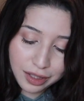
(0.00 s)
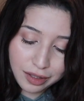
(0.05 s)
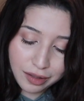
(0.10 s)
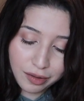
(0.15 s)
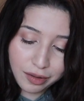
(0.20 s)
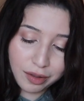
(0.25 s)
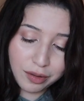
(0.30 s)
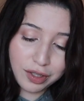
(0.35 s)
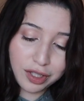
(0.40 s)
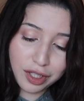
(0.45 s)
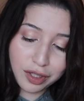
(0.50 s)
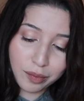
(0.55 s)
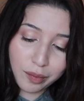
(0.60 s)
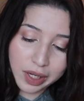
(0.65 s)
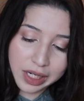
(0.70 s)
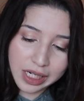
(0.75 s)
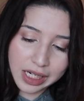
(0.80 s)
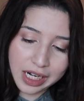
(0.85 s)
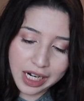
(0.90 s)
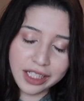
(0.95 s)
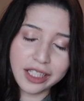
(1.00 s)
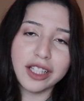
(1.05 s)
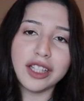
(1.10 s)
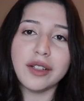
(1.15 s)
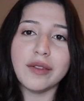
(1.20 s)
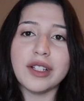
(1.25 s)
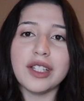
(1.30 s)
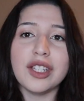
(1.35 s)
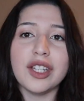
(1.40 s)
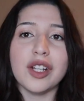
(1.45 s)
Oh, there was just one in here. I thought
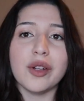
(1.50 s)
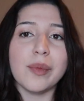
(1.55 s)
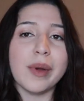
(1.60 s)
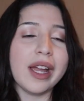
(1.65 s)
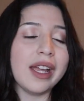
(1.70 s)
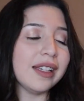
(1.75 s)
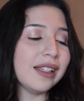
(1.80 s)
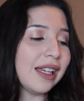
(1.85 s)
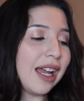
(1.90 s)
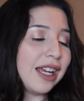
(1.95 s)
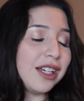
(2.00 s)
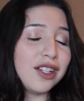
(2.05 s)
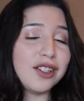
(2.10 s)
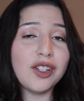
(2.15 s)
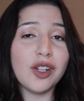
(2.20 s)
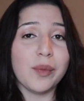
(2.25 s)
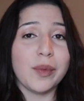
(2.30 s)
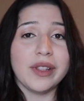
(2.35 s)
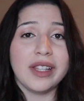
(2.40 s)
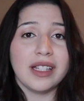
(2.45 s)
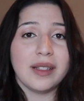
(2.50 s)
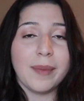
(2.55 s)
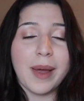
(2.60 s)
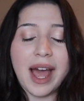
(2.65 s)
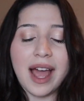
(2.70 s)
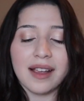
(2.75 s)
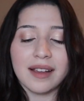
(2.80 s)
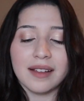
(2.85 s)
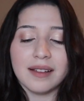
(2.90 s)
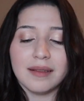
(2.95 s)
there was two, but I just opened this
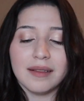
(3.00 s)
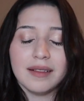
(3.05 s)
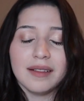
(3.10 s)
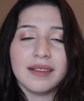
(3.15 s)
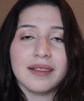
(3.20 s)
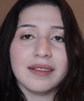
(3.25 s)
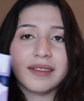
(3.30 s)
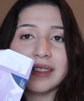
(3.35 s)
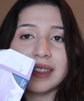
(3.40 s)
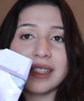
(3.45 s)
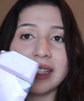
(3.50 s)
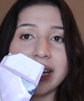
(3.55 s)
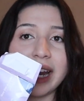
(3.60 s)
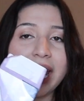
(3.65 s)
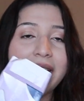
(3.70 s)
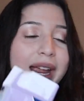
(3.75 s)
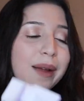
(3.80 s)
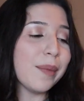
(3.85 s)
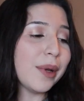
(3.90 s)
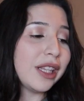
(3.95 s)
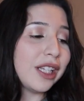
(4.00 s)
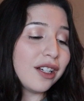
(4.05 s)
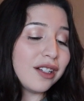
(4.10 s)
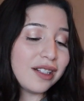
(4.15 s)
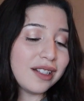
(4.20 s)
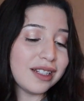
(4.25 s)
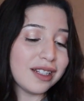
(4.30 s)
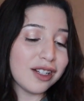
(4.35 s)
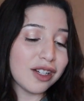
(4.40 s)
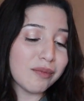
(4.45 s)
pack today. But
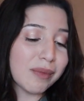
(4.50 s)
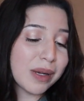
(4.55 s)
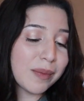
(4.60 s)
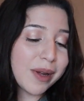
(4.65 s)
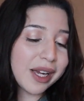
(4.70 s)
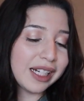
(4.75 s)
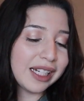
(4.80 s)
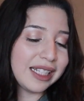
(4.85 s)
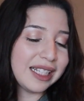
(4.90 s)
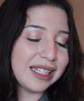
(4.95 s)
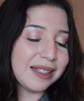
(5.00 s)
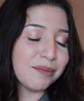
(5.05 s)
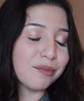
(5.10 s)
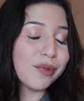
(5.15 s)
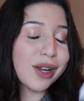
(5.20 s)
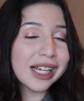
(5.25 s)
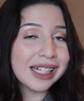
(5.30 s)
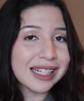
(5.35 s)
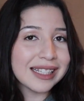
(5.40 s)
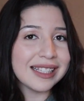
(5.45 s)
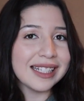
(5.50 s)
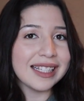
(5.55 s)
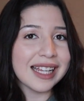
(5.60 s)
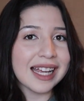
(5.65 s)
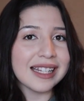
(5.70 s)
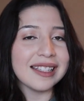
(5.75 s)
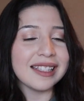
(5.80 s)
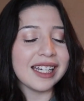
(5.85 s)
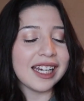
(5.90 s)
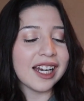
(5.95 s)
there's still my preg pregnancy
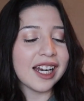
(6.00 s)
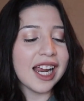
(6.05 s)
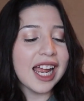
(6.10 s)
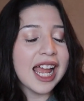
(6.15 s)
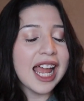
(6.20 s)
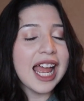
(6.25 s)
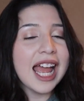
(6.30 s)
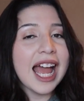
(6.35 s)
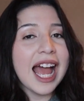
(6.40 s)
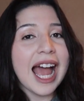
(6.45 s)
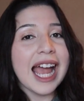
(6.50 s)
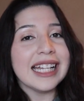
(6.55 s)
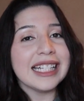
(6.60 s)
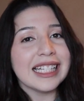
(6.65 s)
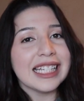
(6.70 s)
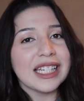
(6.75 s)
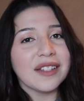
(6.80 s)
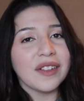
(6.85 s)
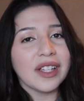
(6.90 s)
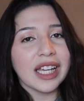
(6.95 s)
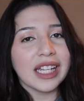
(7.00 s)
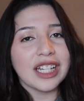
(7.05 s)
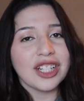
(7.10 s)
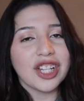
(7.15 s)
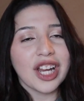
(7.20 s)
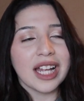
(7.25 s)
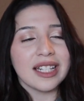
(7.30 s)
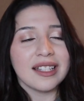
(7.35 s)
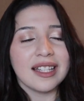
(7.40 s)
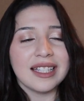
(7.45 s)
test in here. I didn't even get a
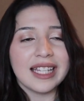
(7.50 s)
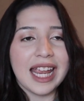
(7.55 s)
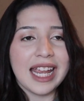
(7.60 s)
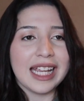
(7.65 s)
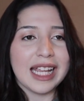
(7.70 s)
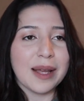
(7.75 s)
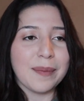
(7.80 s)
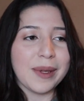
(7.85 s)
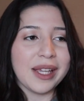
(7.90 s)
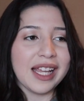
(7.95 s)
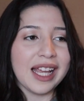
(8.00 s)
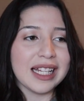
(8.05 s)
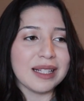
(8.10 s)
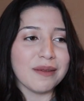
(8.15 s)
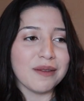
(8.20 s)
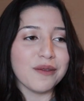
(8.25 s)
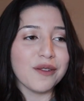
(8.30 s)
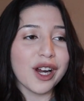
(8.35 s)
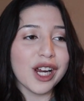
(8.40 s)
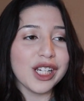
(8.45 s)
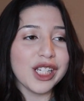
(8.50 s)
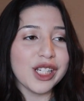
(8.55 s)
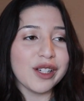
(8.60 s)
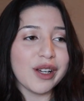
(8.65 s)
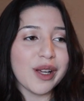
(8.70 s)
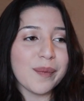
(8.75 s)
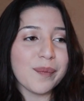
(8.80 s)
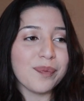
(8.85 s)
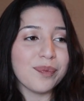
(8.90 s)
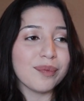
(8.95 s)
chance to take it because before I knew
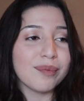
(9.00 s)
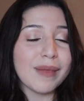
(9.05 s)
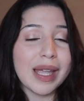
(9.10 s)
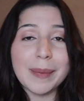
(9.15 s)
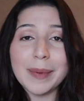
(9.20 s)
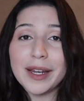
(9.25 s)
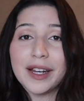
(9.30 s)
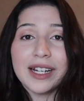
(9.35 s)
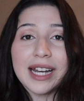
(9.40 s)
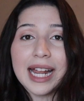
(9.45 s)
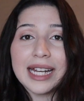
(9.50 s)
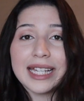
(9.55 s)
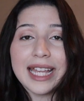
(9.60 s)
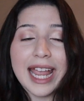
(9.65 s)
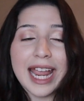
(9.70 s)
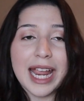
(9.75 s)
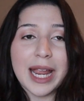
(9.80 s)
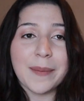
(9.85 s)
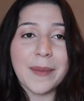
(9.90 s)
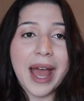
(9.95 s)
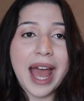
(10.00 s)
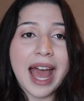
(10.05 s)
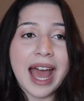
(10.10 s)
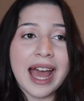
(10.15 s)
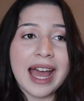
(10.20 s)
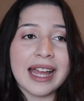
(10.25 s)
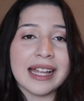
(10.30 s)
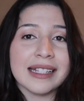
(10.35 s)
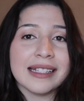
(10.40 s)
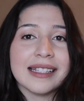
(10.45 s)
it, my period had came
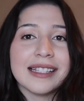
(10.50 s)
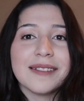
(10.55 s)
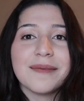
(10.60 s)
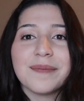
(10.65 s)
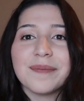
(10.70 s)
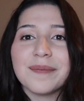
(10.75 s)
and